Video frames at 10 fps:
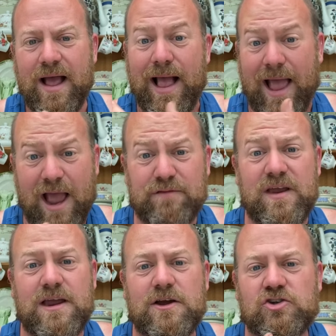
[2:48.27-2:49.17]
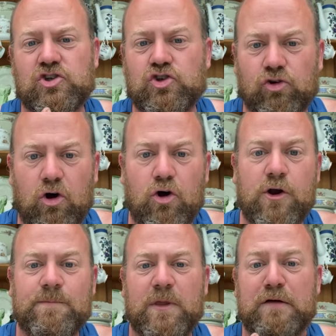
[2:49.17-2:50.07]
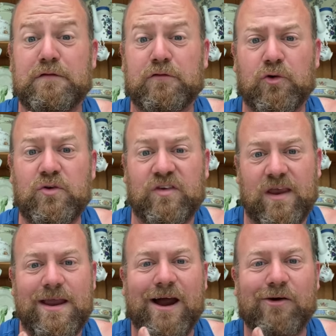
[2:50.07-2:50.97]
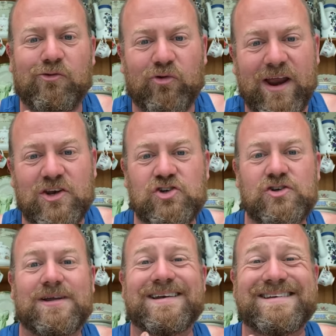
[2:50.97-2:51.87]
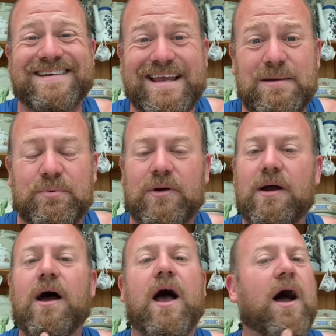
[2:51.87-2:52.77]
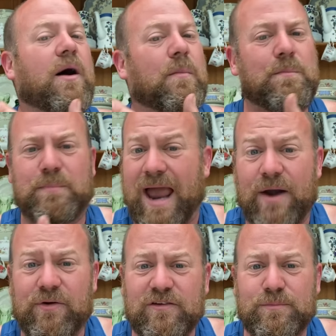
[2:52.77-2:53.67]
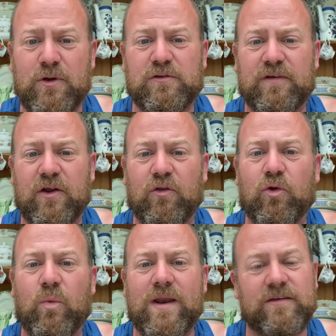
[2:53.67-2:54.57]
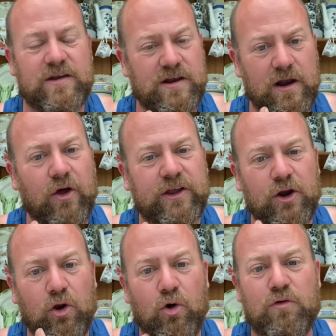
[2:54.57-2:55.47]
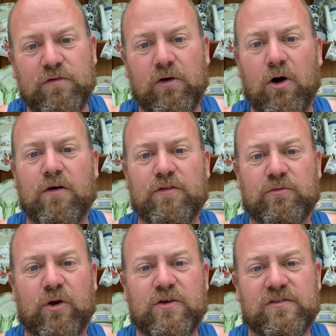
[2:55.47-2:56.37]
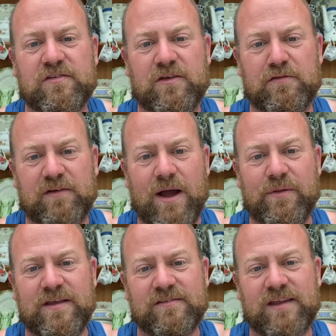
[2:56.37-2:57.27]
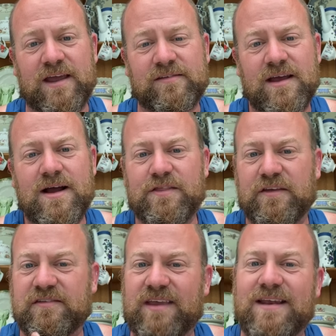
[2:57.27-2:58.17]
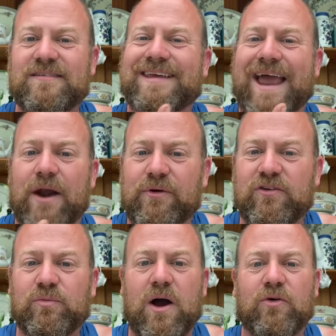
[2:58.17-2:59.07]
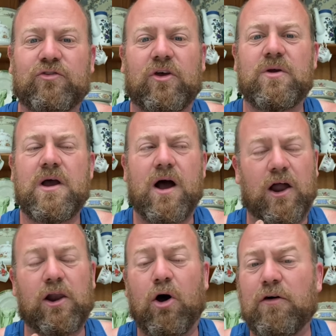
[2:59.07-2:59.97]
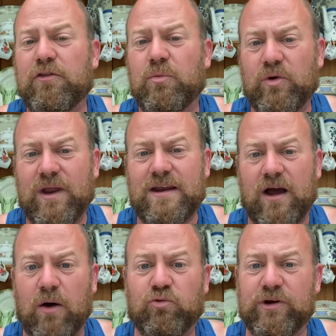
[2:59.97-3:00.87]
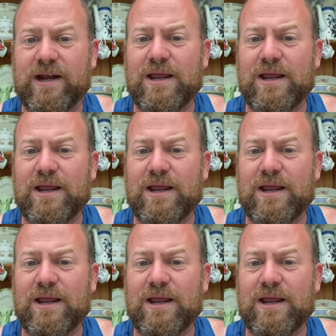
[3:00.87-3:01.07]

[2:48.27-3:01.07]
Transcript: Heavy, strong, fruity, rich, deep, carries beautifully on the wind, and unlike an awful lot of the roses that flower these days, the scent carries well. So a lot of them will need a really,